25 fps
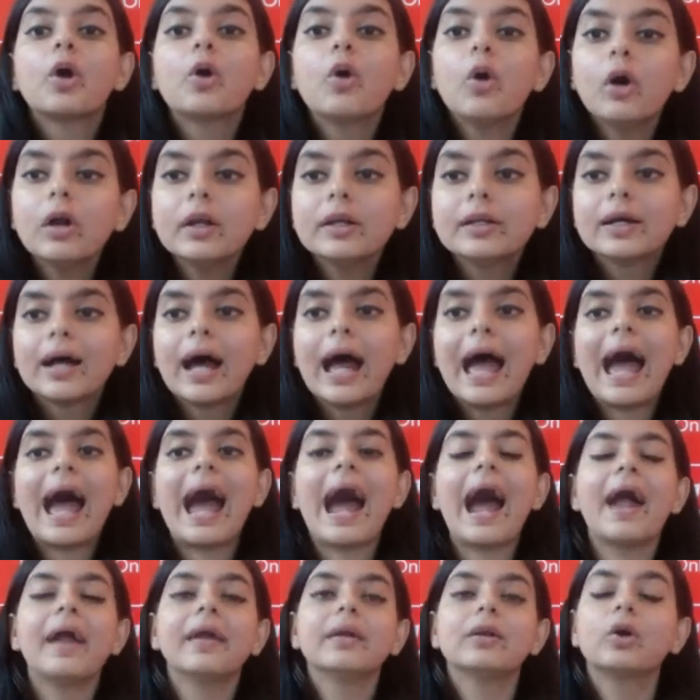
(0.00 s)

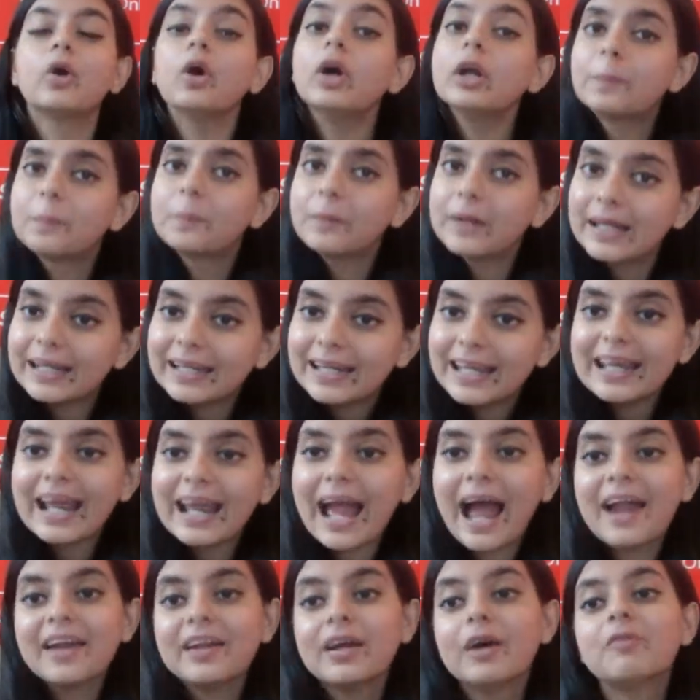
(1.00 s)
good breeding
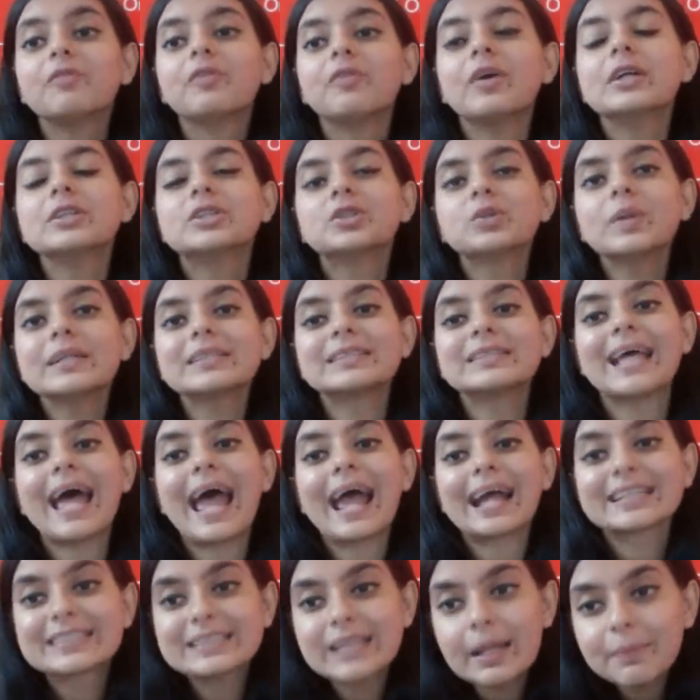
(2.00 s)
and her virtuous
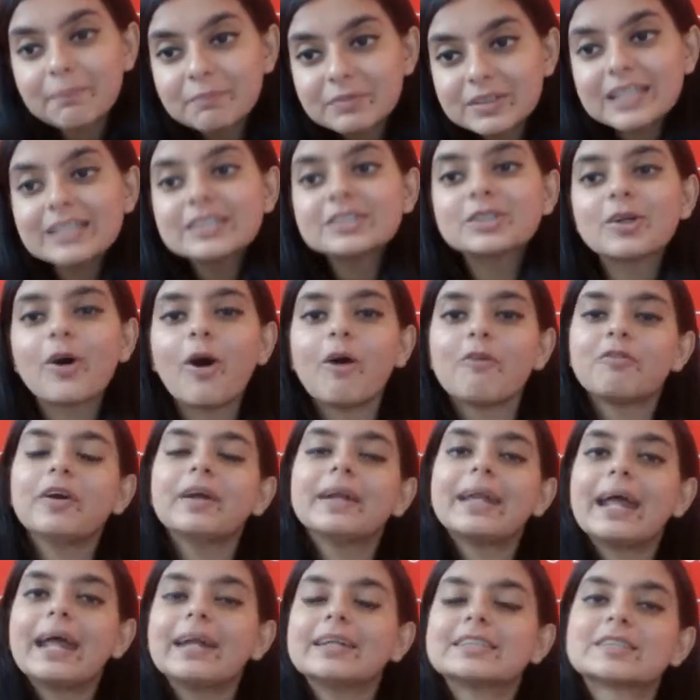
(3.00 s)
acceptance of her
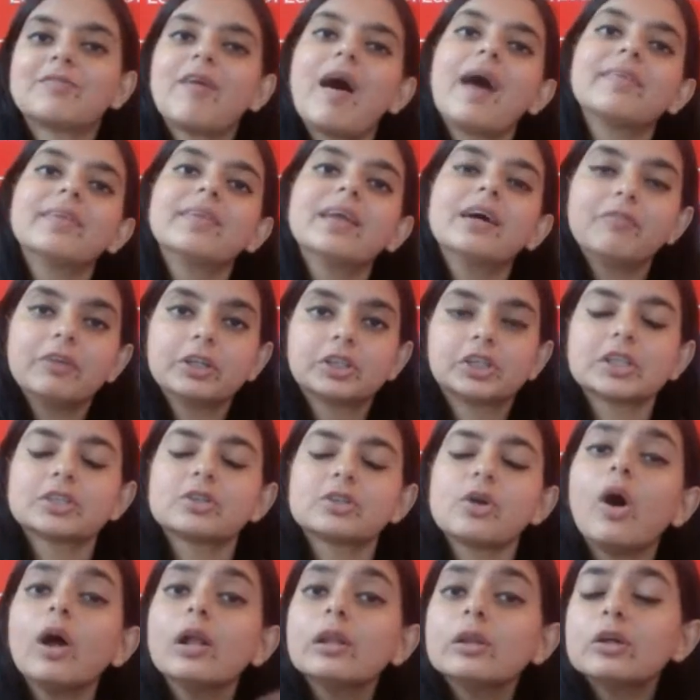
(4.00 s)
dead father's
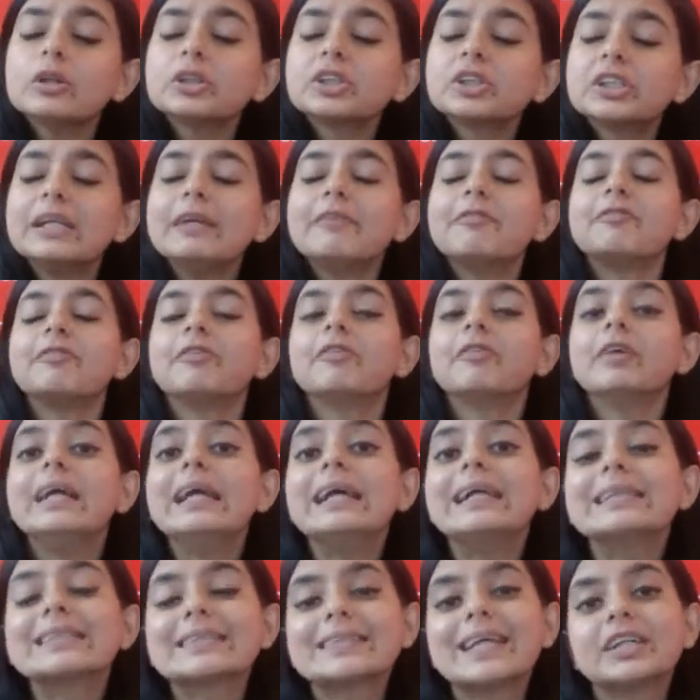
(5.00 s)
wishes. Although she
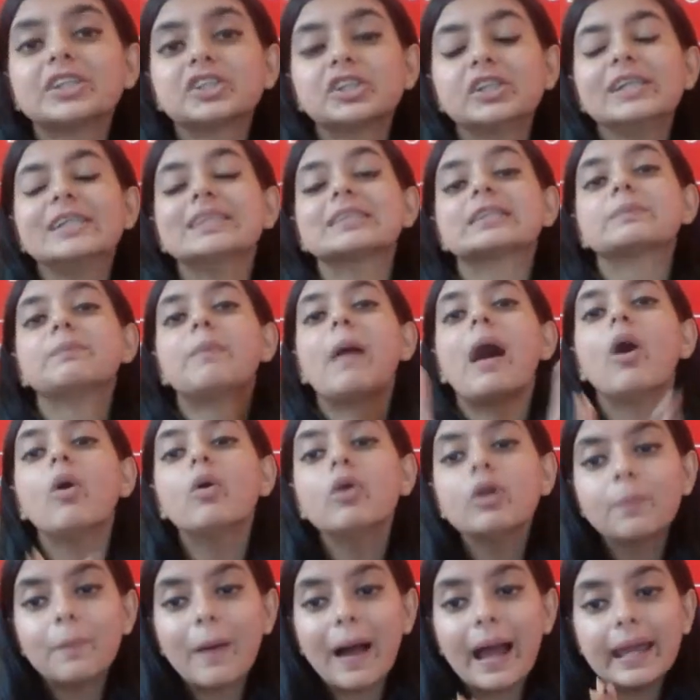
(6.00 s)
feels that she is
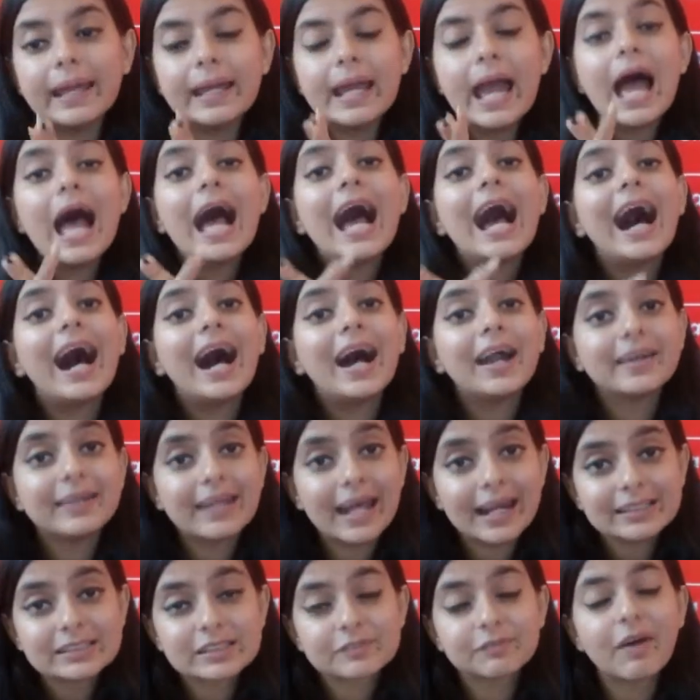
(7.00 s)
bound by her
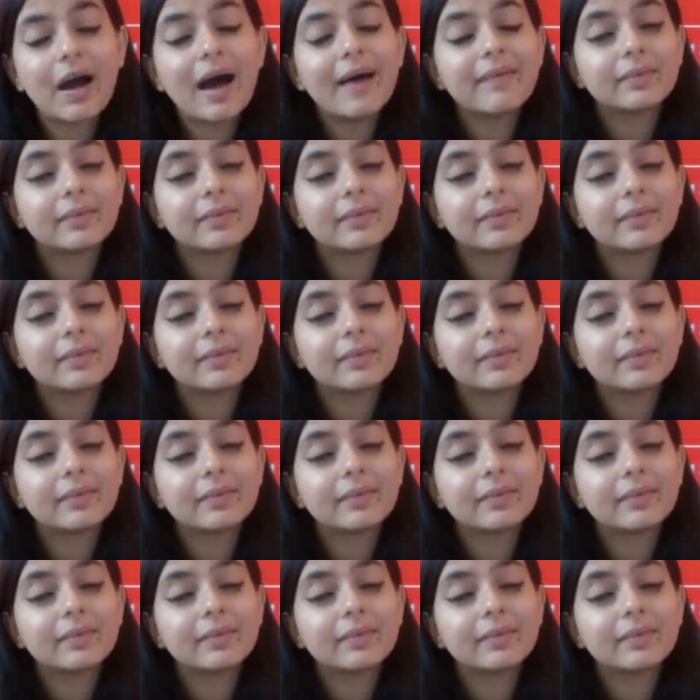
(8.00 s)
dead